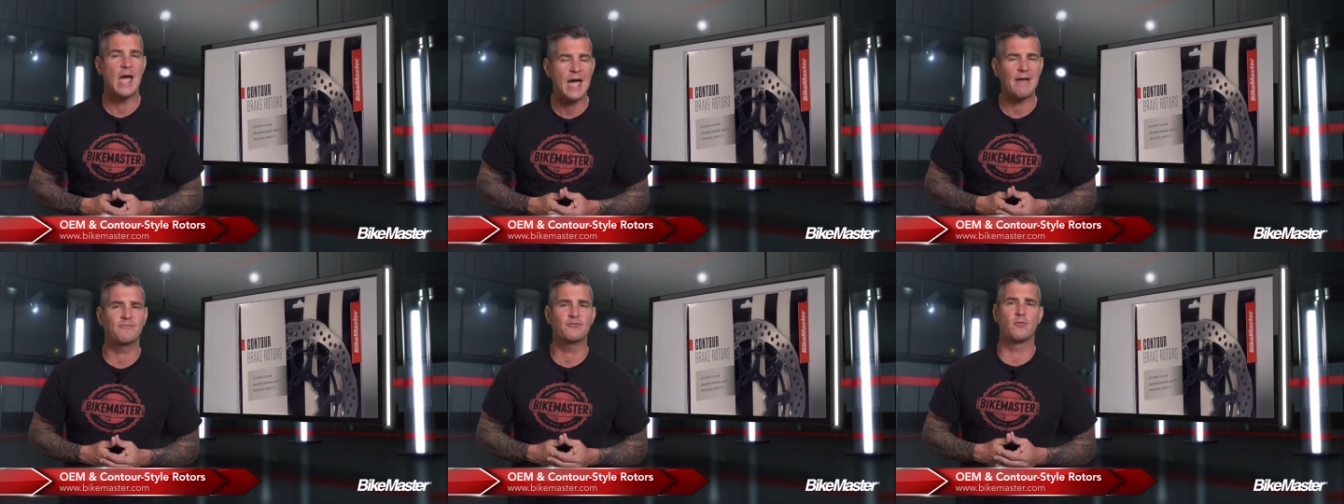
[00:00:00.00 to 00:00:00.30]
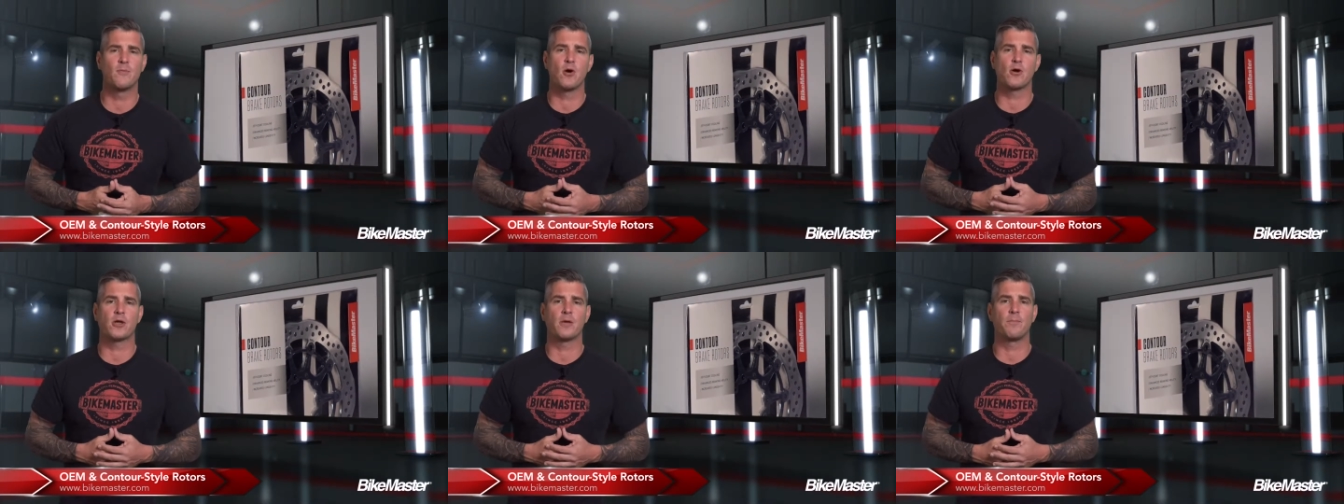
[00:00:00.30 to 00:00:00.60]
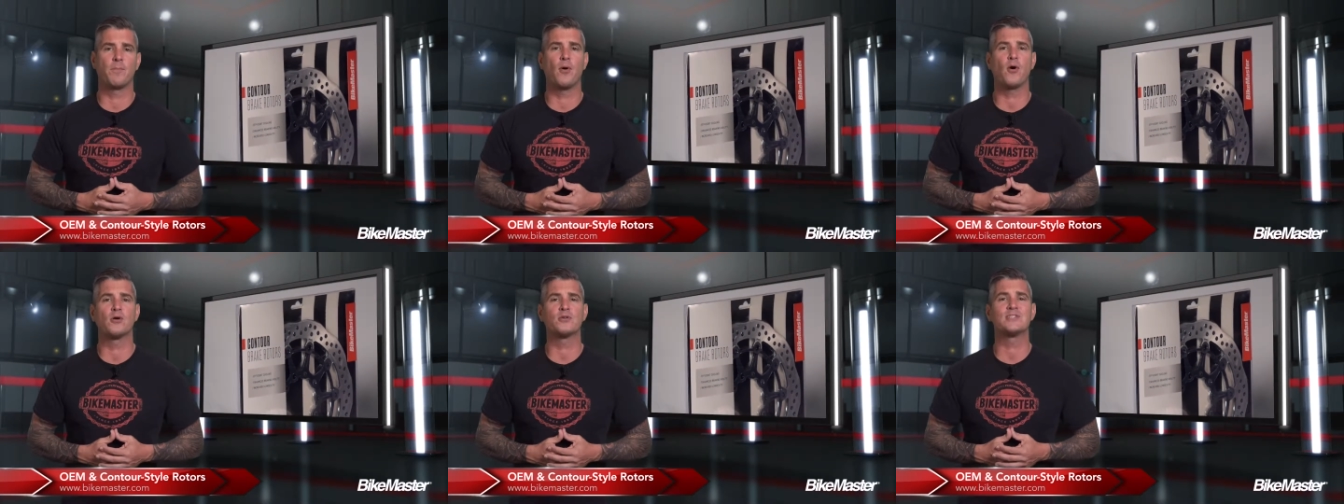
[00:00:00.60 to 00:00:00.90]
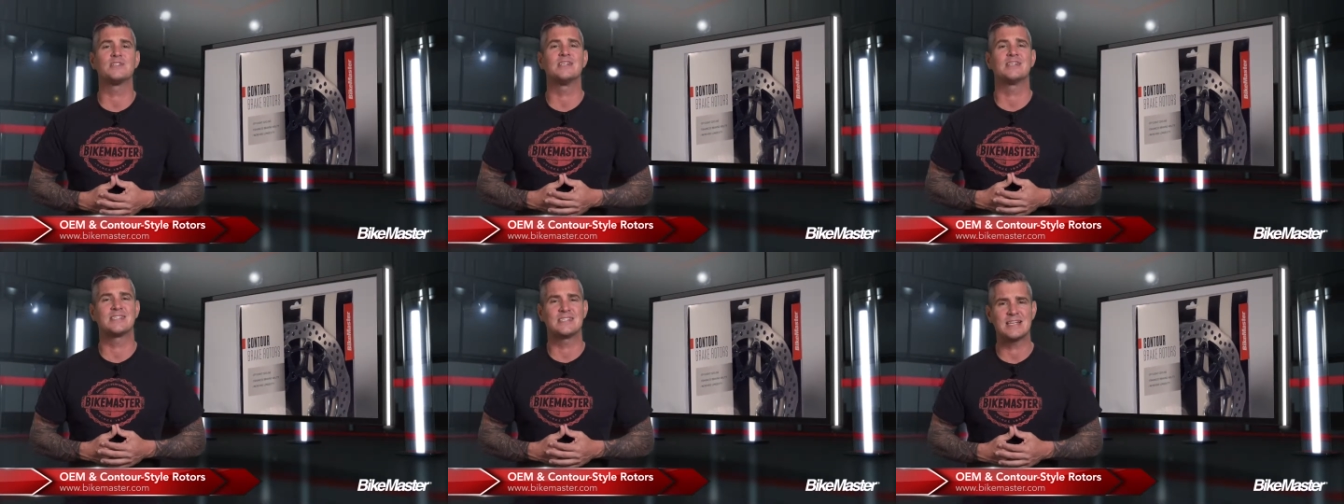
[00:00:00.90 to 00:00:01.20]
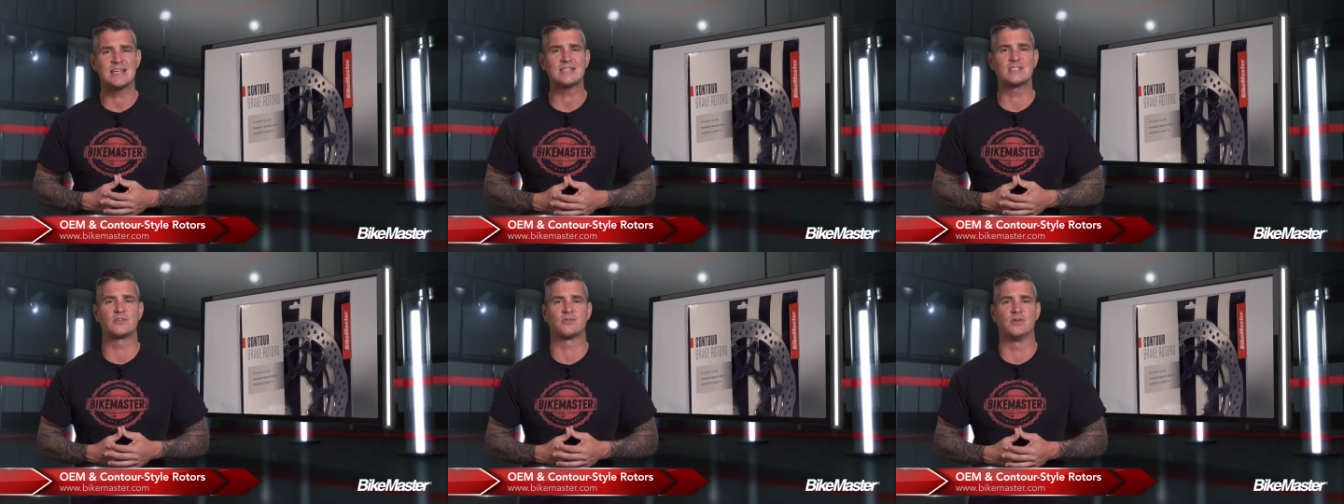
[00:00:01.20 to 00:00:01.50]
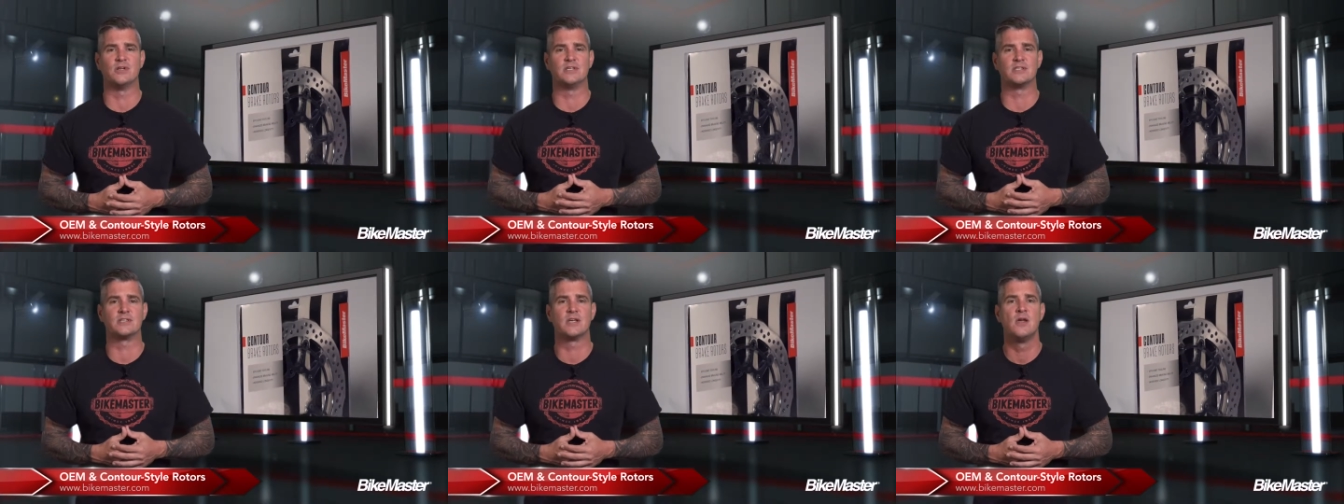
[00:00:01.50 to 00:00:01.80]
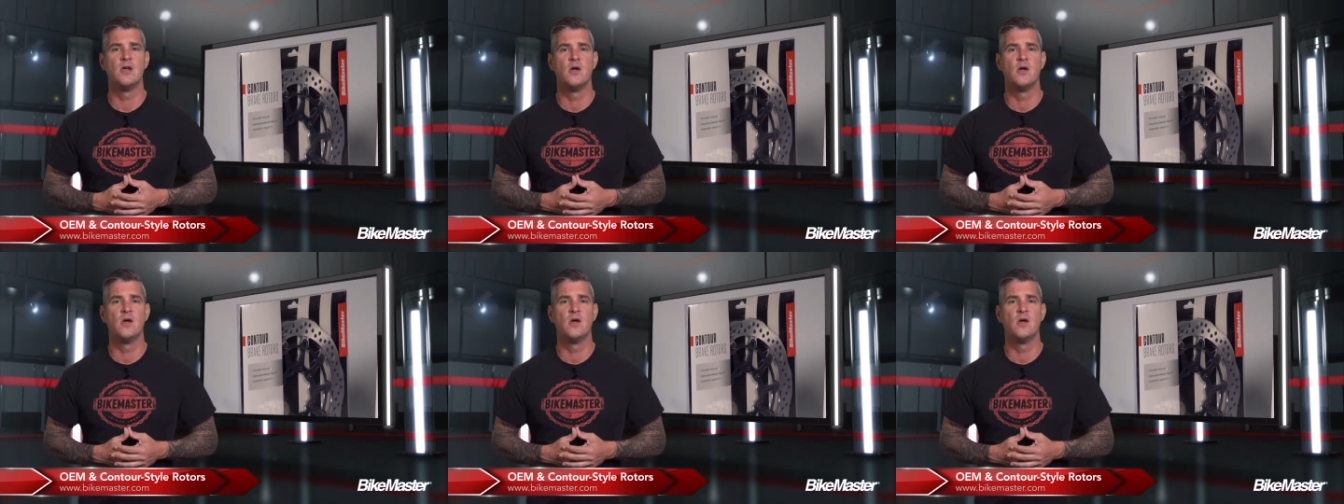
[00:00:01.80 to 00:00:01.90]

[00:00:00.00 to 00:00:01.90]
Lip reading: aftermarket parts and accessories.